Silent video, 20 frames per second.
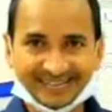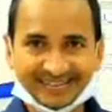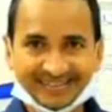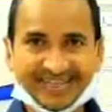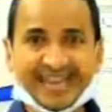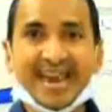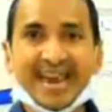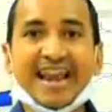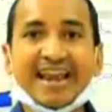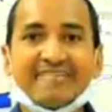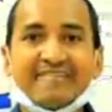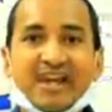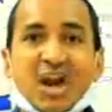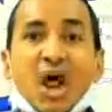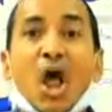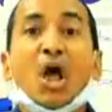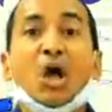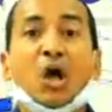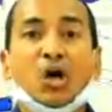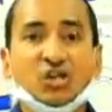Then
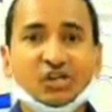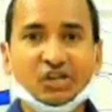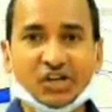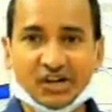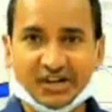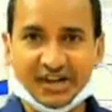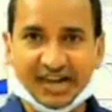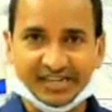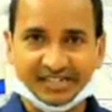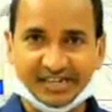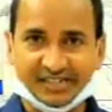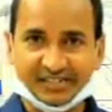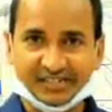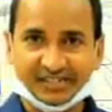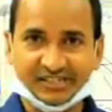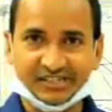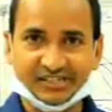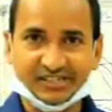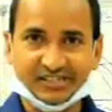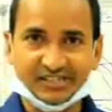another
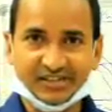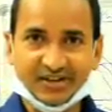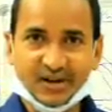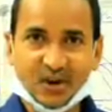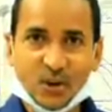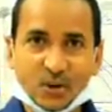concentrations.